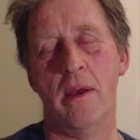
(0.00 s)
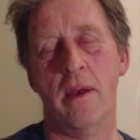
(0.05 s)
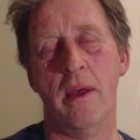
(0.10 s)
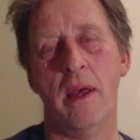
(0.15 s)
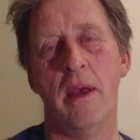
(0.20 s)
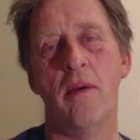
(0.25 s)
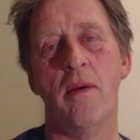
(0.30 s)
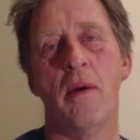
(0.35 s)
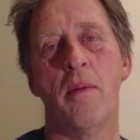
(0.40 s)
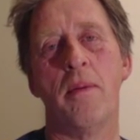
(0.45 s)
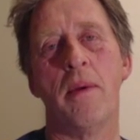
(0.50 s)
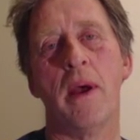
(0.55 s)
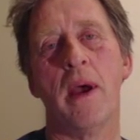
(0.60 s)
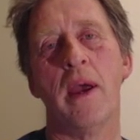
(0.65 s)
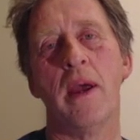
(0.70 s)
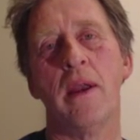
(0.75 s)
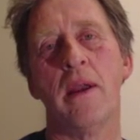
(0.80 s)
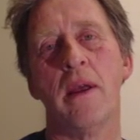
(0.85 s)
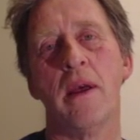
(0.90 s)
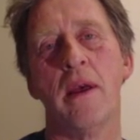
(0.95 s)
Here I
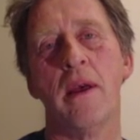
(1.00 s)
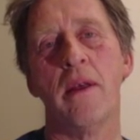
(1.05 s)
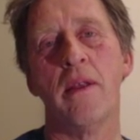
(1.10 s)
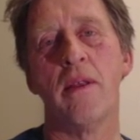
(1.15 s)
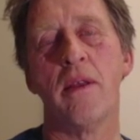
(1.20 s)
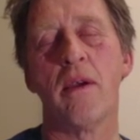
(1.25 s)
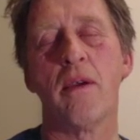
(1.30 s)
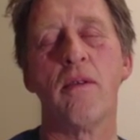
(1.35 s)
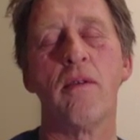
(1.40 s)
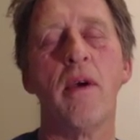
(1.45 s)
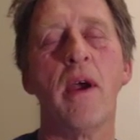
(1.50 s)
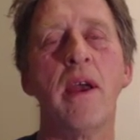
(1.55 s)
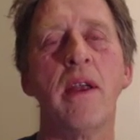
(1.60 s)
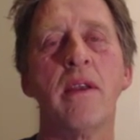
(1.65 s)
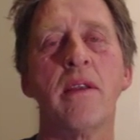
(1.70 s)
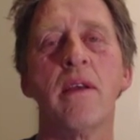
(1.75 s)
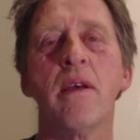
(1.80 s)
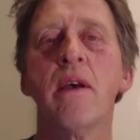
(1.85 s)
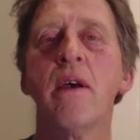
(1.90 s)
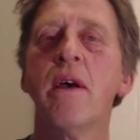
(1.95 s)
played the
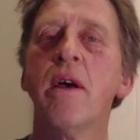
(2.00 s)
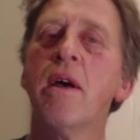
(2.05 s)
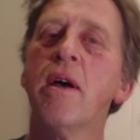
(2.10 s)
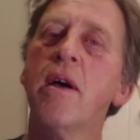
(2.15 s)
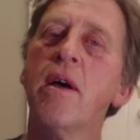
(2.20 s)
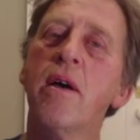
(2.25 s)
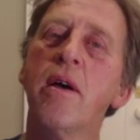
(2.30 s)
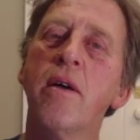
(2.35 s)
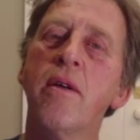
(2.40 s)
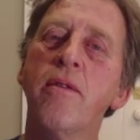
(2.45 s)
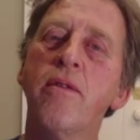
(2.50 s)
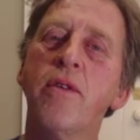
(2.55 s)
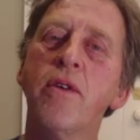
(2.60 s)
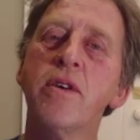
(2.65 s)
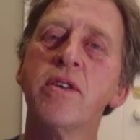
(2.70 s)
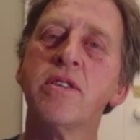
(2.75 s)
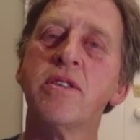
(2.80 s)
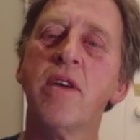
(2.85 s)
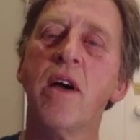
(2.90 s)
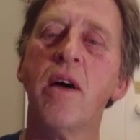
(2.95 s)
great,
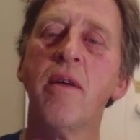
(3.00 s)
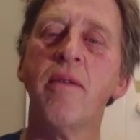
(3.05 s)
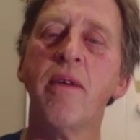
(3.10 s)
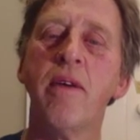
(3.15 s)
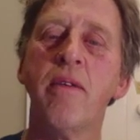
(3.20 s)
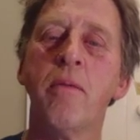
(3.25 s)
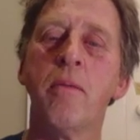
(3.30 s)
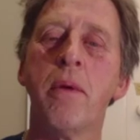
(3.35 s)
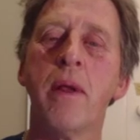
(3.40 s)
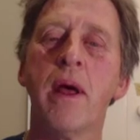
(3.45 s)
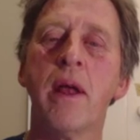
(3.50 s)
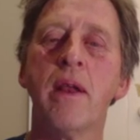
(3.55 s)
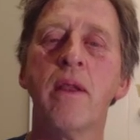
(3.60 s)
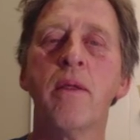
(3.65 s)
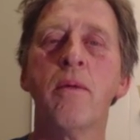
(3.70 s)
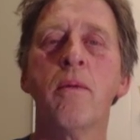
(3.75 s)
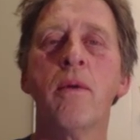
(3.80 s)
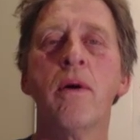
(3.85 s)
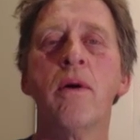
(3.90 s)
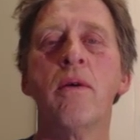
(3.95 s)
first time ever played in
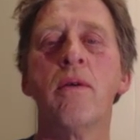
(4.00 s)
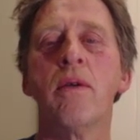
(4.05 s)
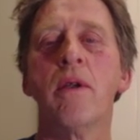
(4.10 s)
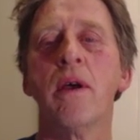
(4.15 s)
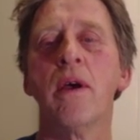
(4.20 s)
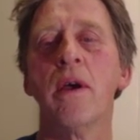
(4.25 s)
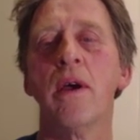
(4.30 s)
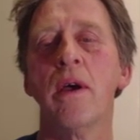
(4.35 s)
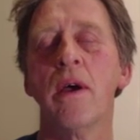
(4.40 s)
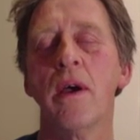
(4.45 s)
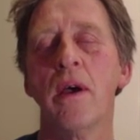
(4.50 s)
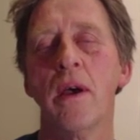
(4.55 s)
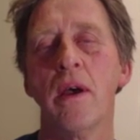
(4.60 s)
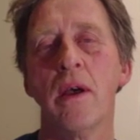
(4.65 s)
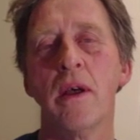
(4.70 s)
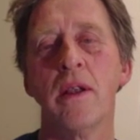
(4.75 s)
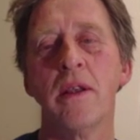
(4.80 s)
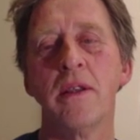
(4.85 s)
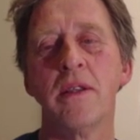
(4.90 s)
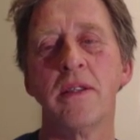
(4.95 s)
the world,
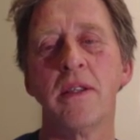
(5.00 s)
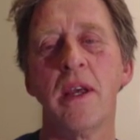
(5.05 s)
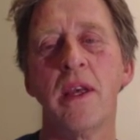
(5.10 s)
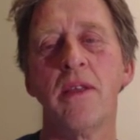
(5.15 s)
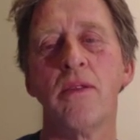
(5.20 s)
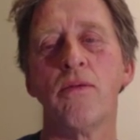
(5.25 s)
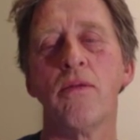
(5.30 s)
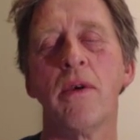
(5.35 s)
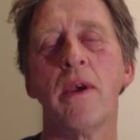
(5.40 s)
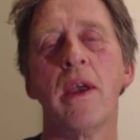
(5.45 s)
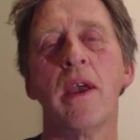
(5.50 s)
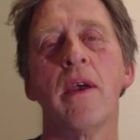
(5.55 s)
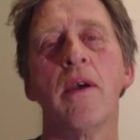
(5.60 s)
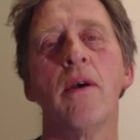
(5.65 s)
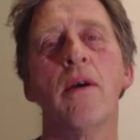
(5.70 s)
d3.